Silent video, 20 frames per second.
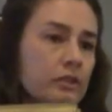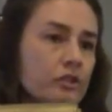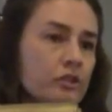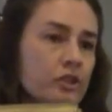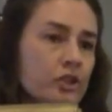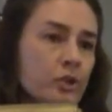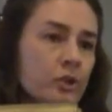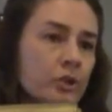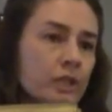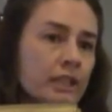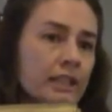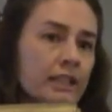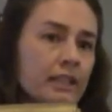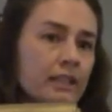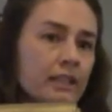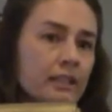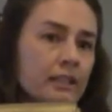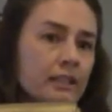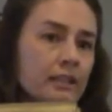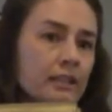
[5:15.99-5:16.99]

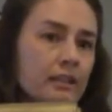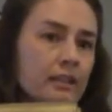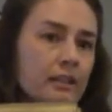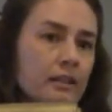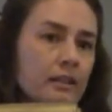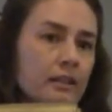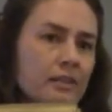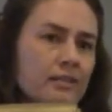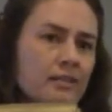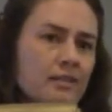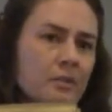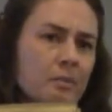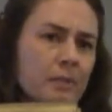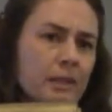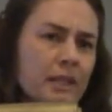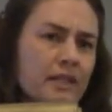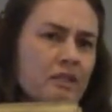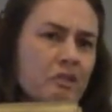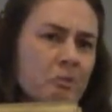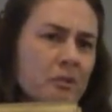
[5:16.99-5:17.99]
Surely this is a
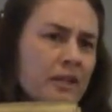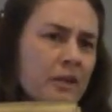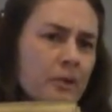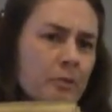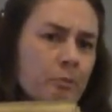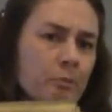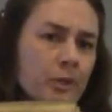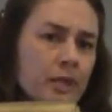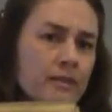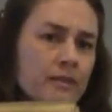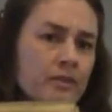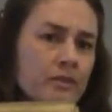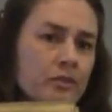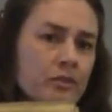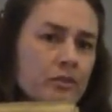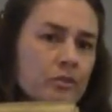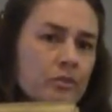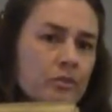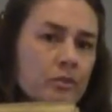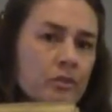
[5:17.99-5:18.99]
place without a present
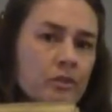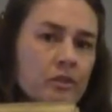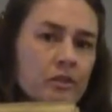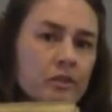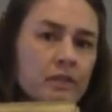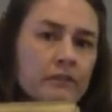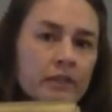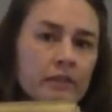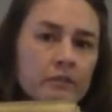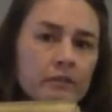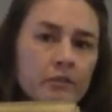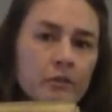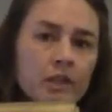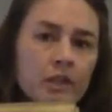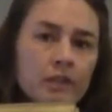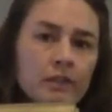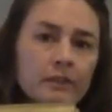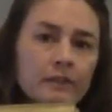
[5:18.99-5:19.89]
worth living for.